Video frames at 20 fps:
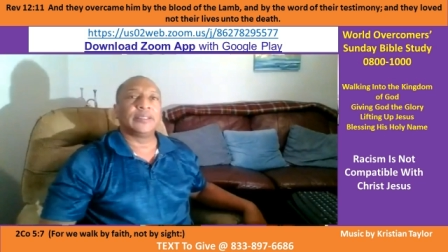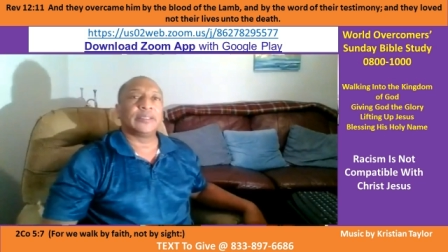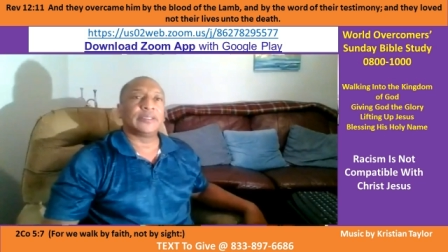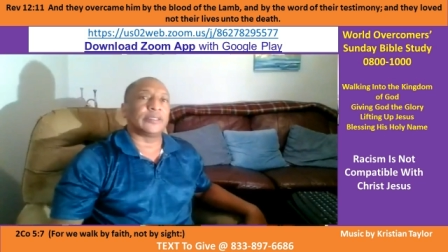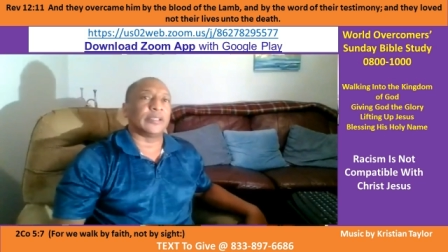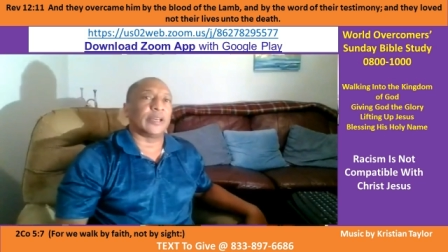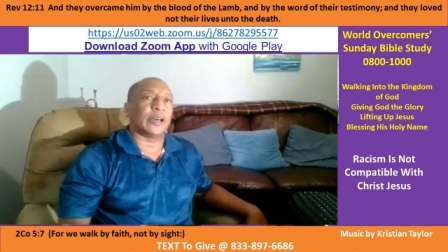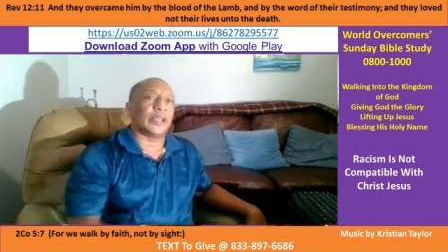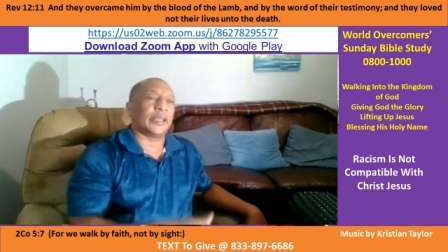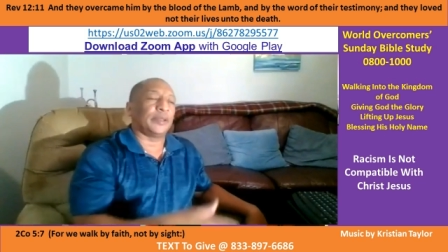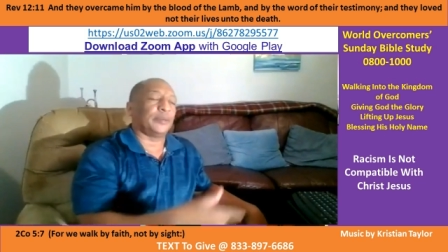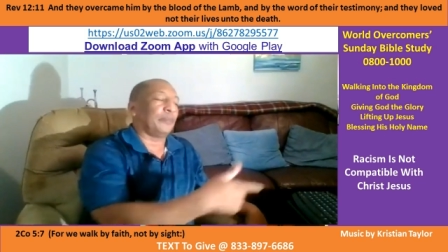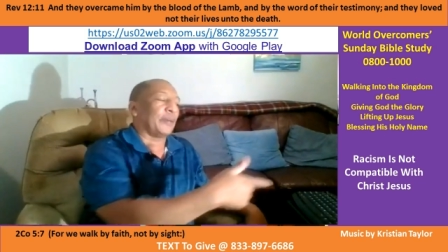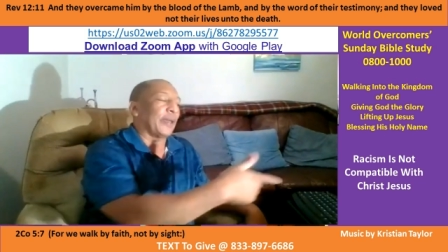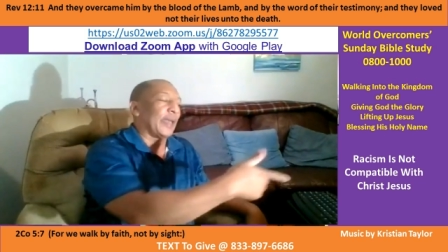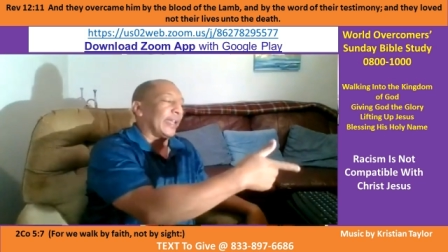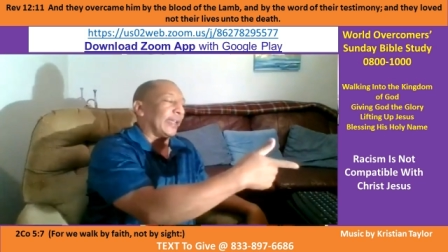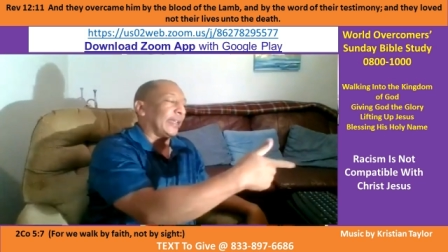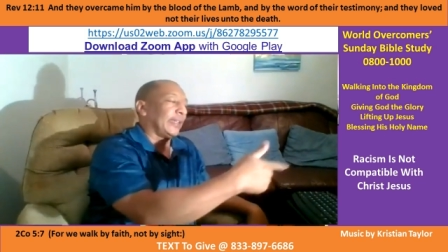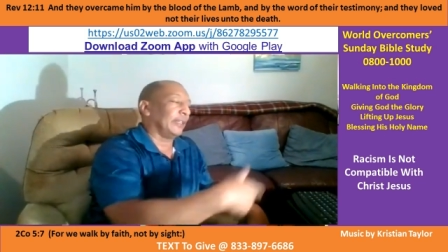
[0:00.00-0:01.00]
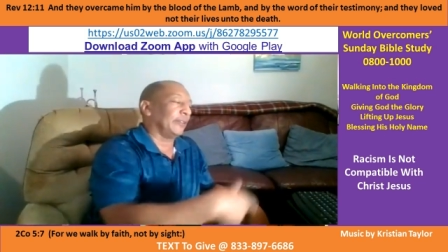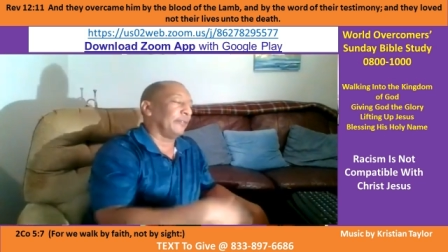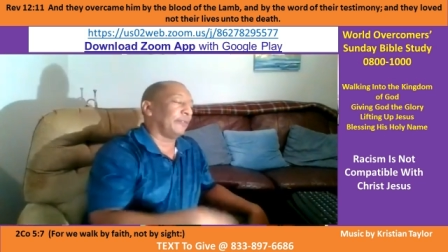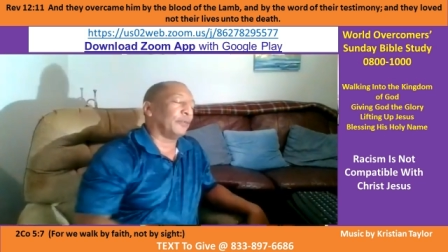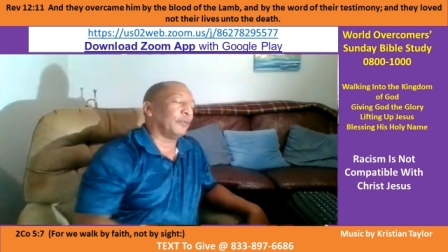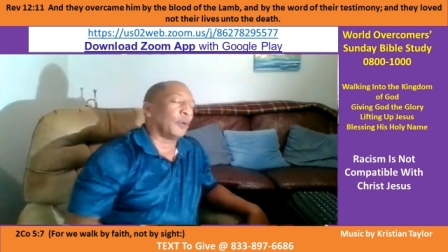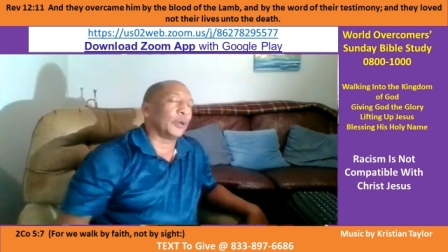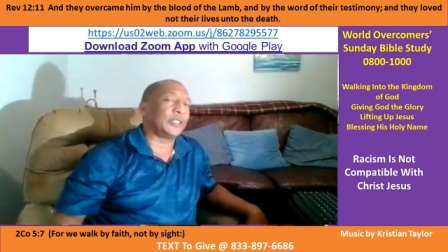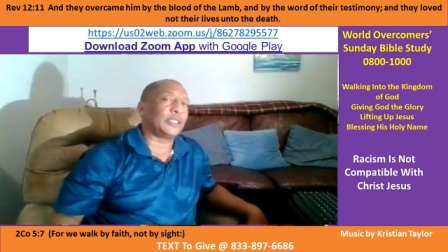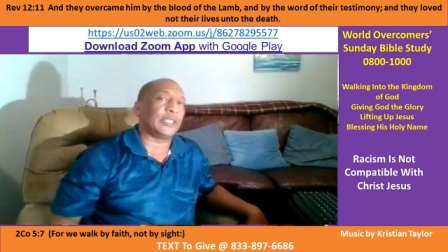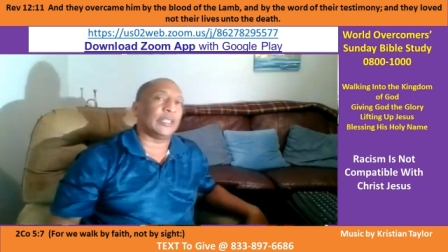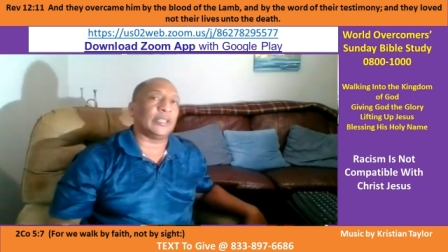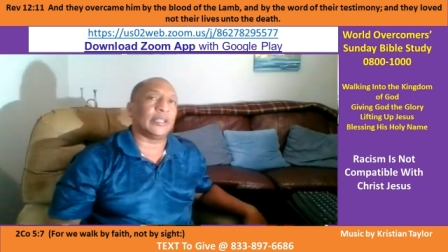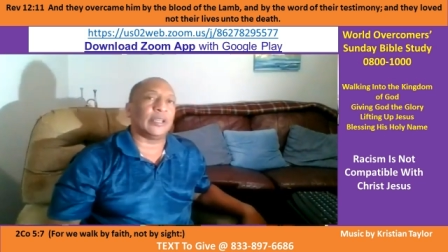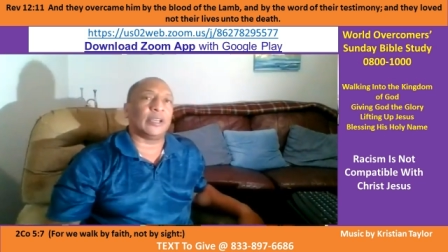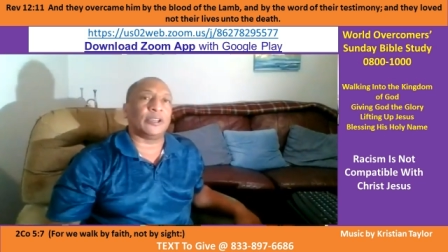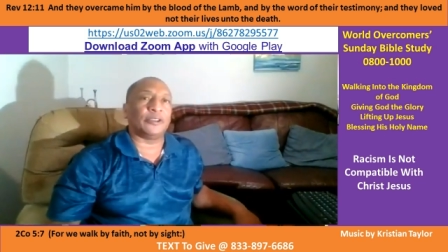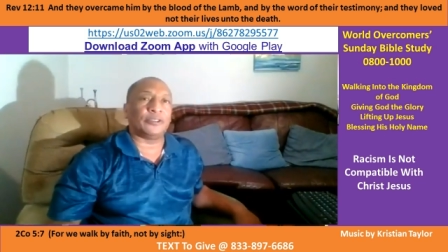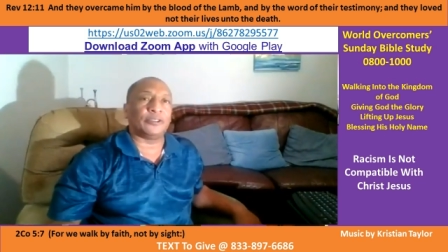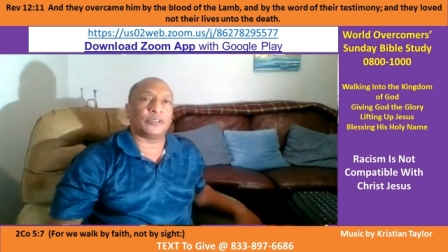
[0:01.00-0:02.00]
started back in the
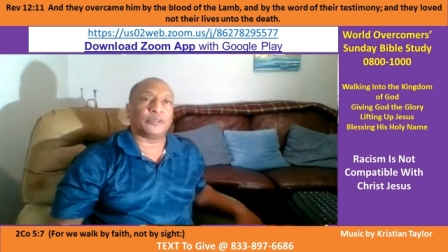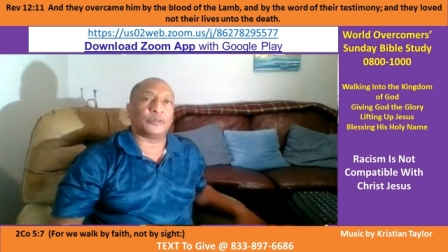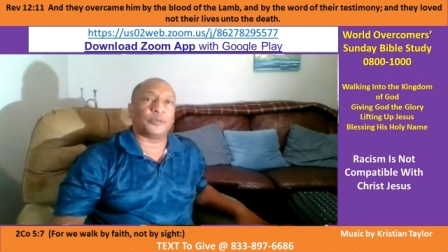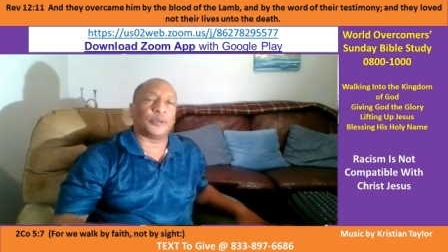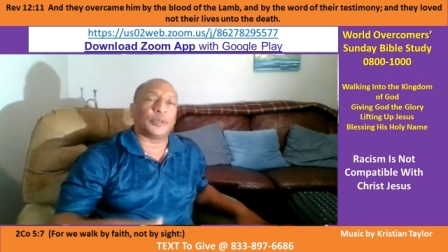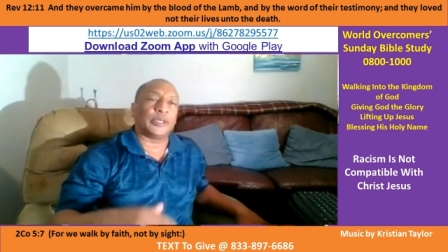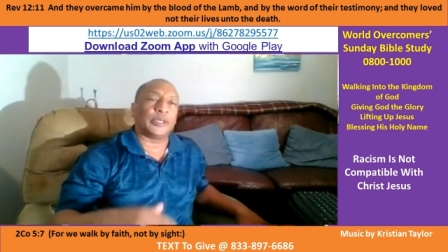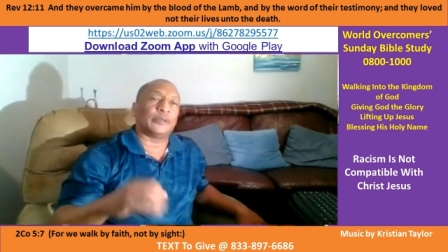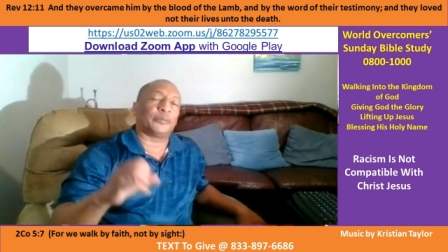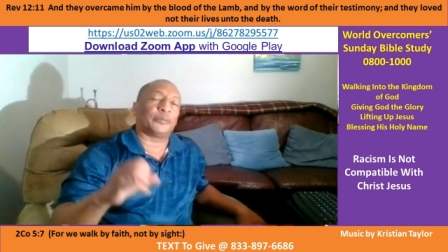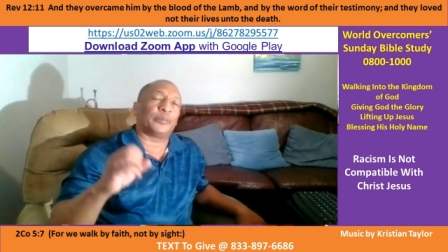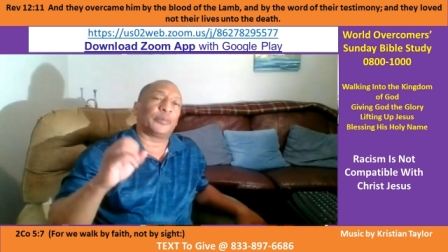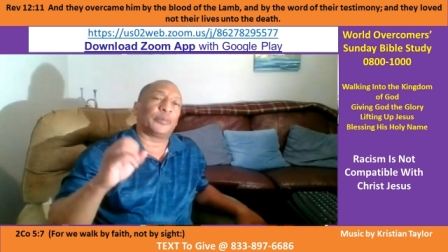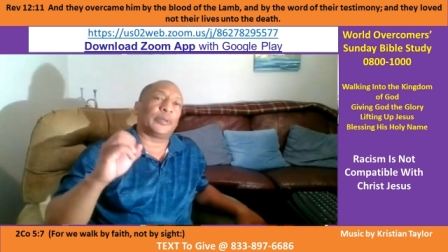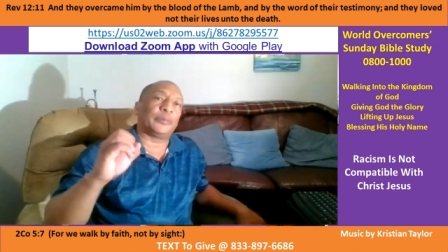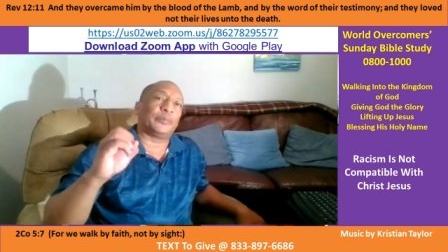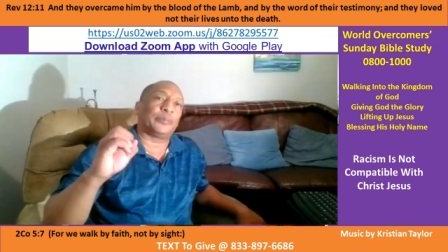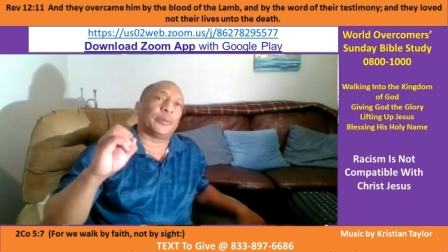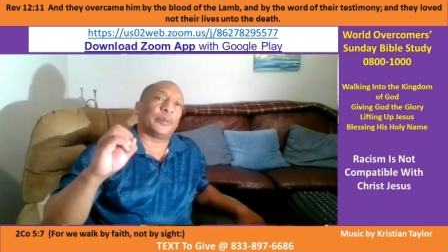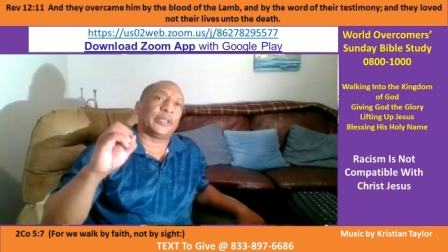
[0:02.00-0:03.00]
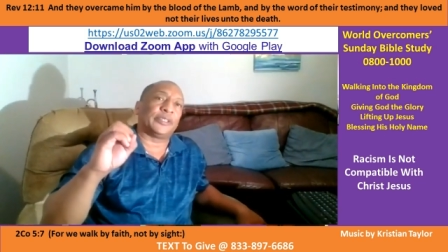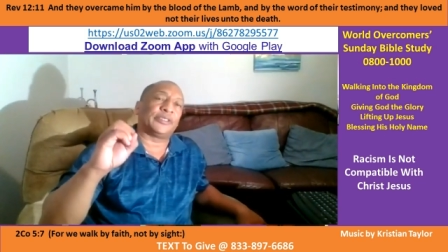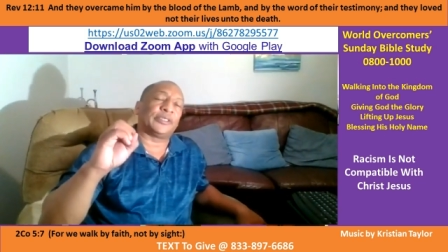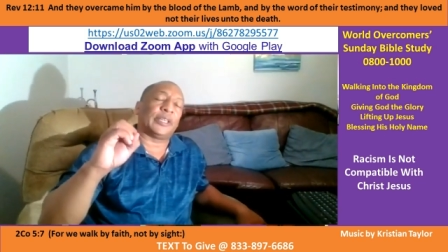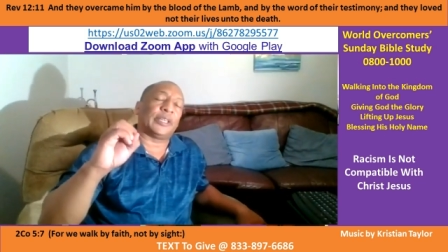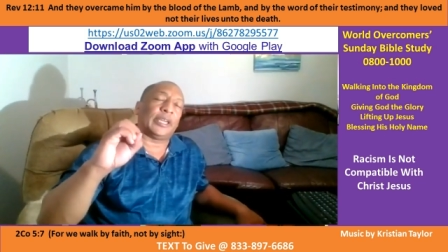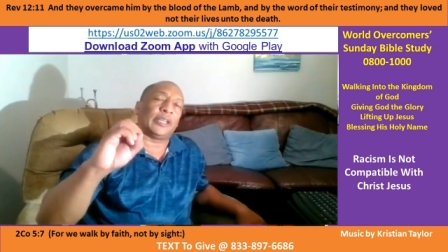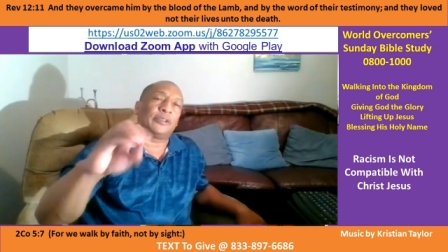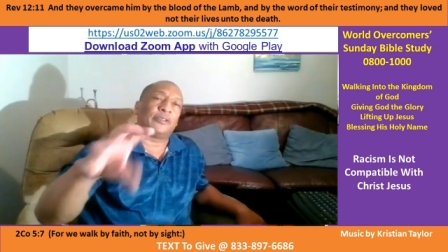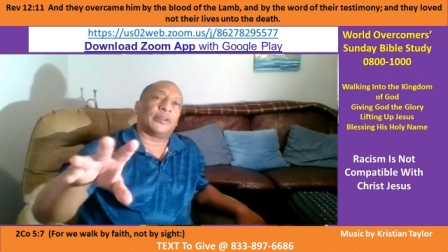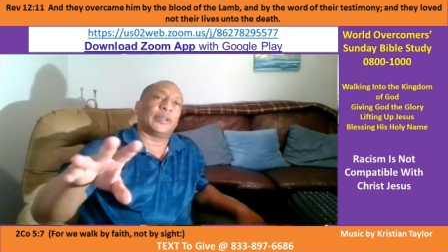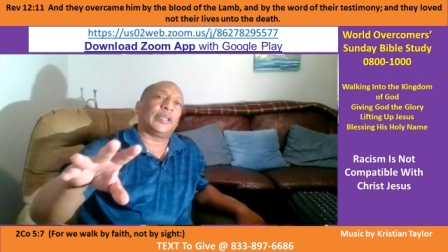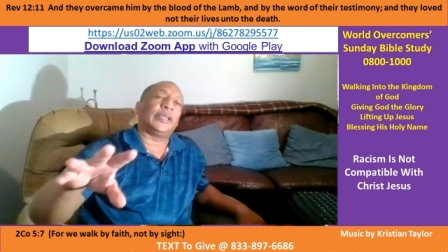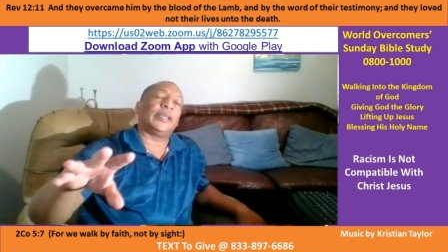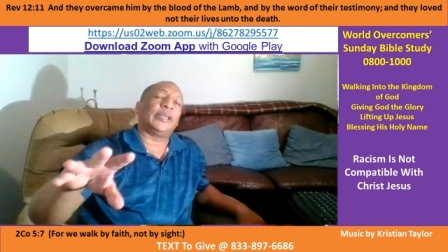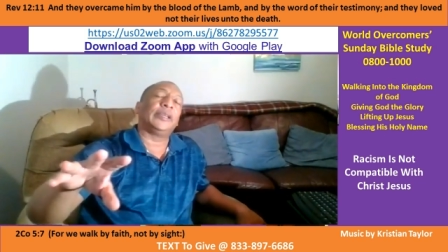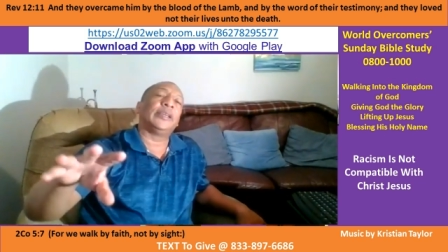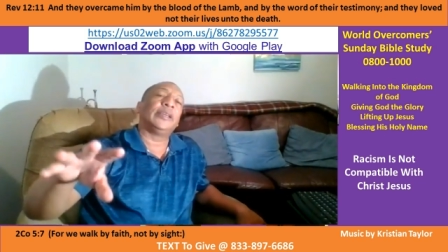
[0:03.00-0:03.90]
1400s when Prince Henry